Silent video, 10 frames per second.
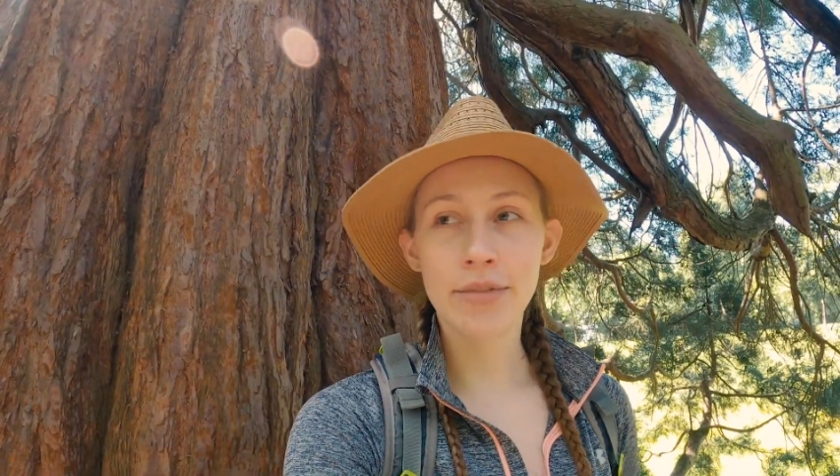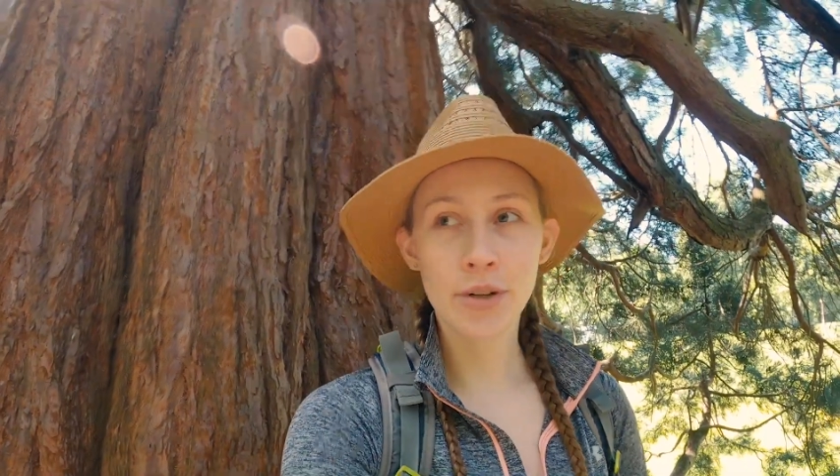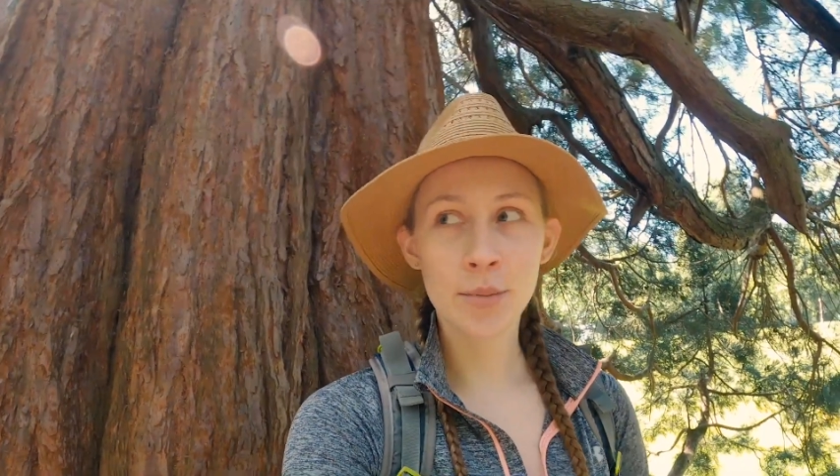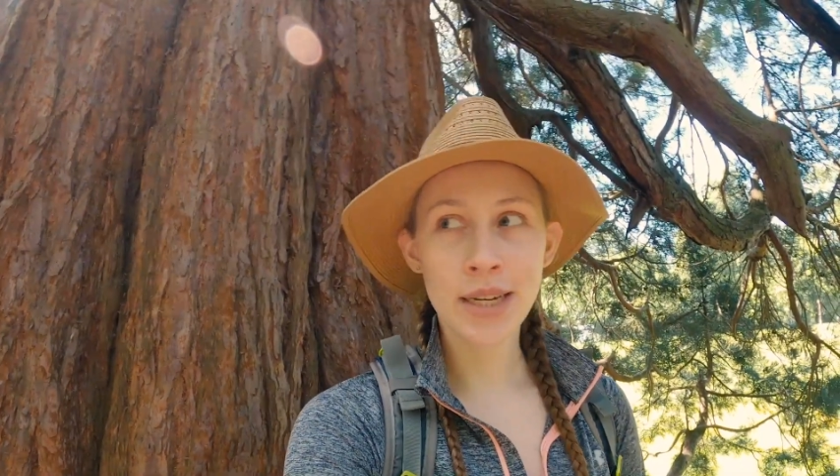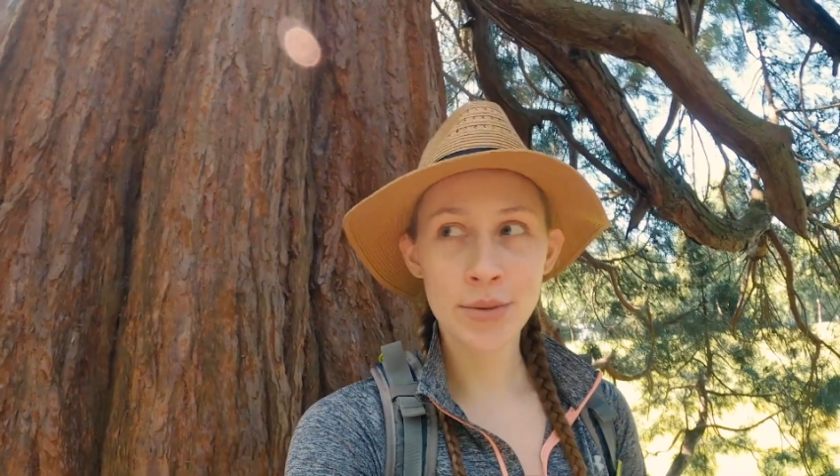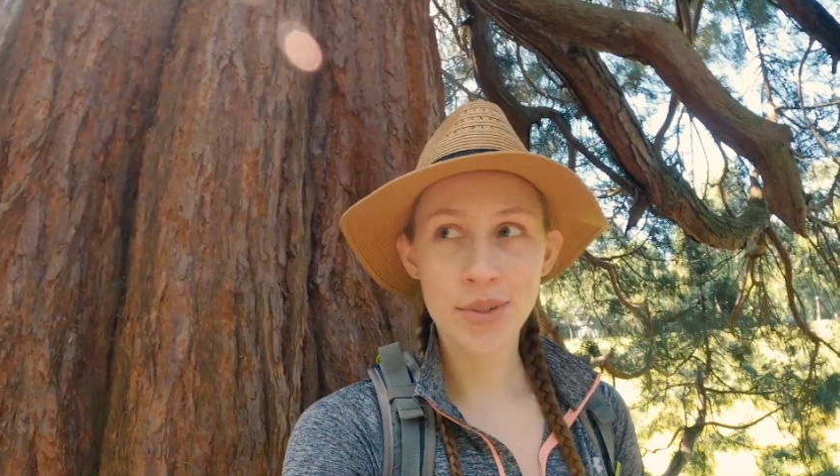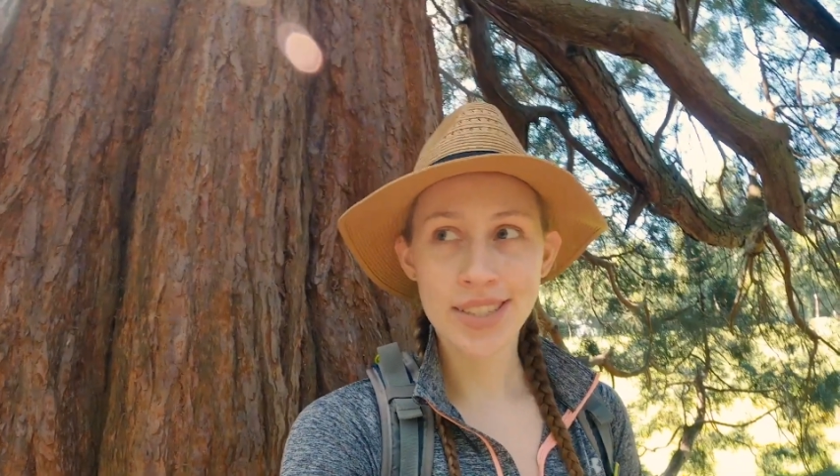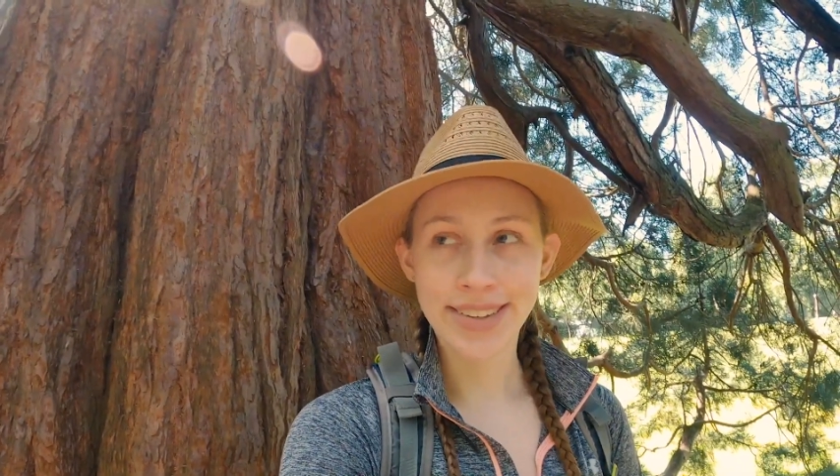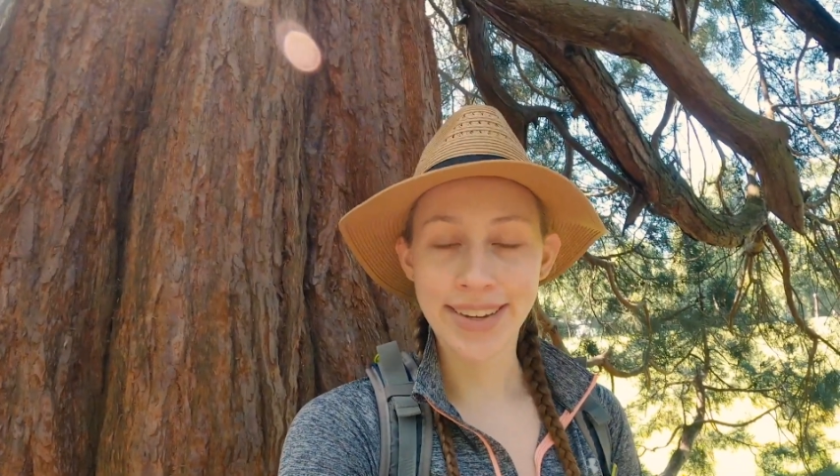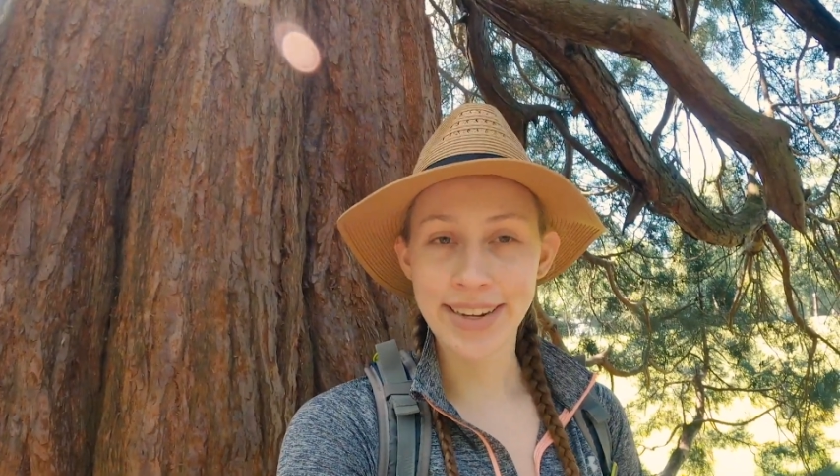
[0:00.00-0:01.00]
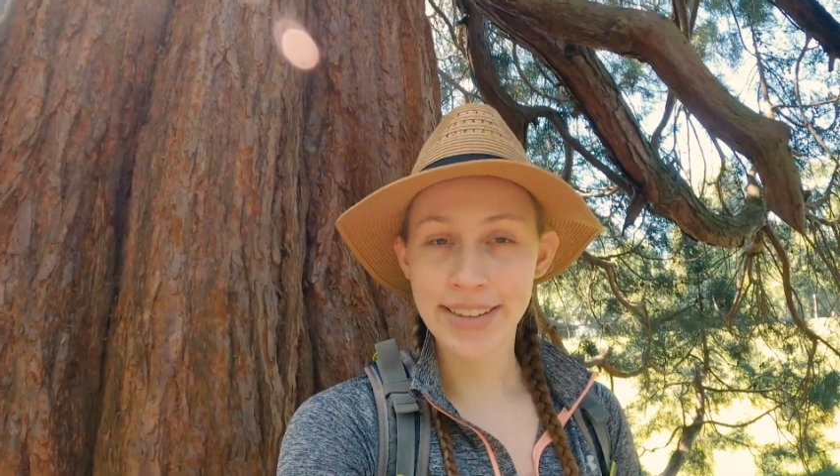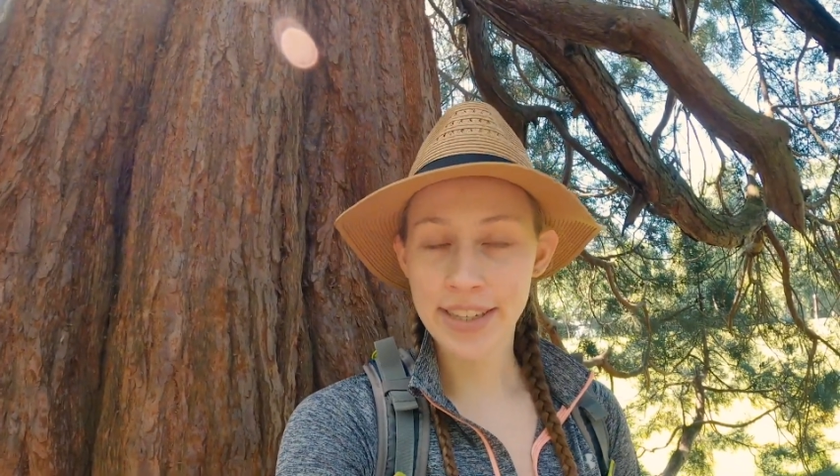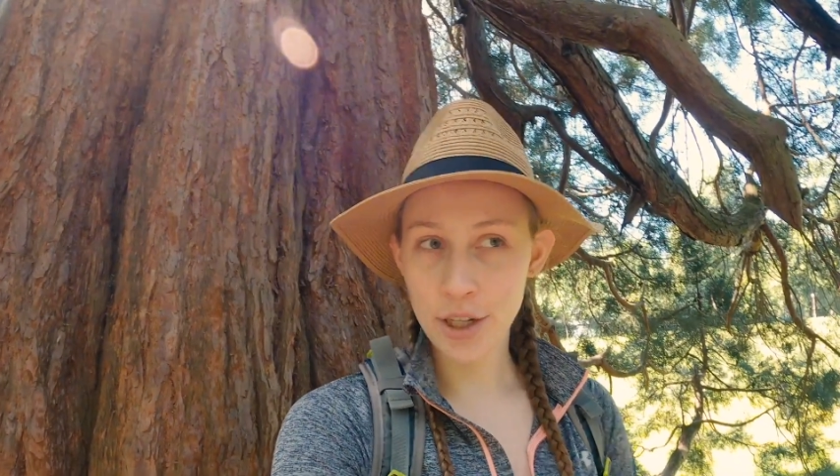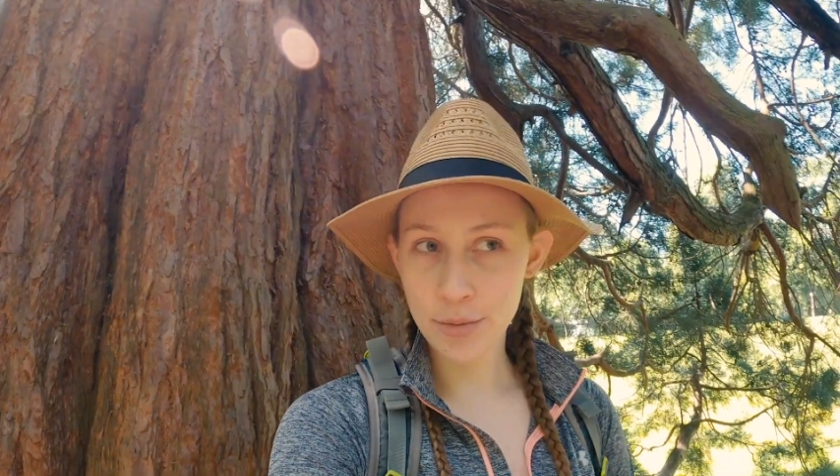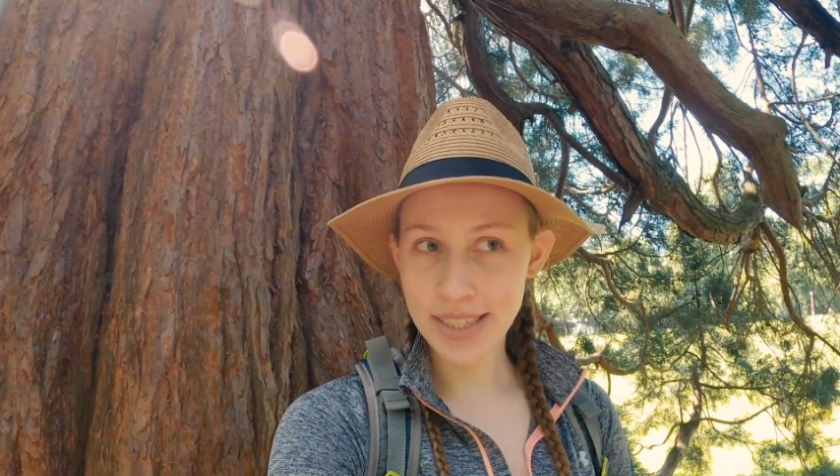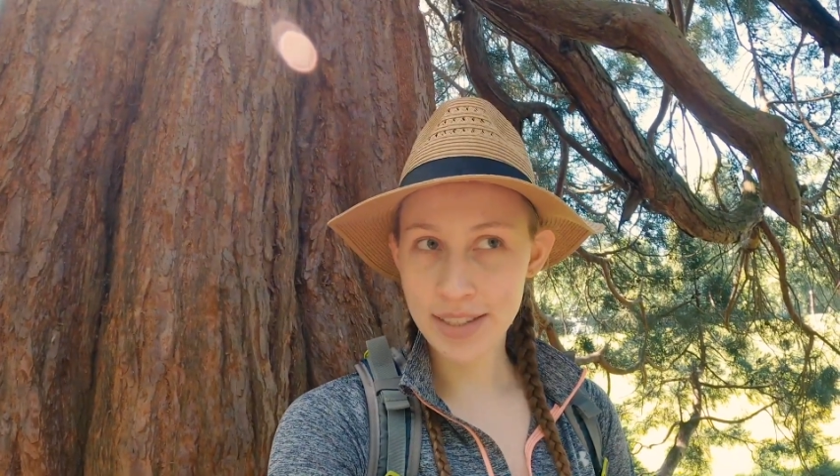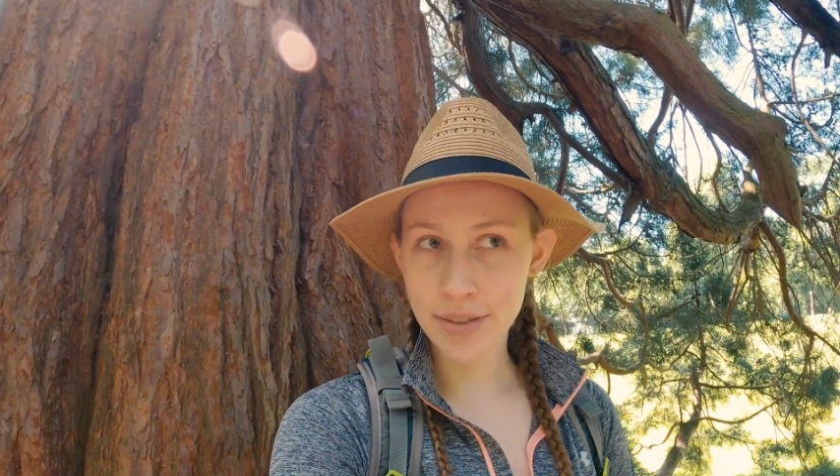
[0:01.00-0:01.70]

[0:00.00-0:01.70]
if your bus was late and then you miss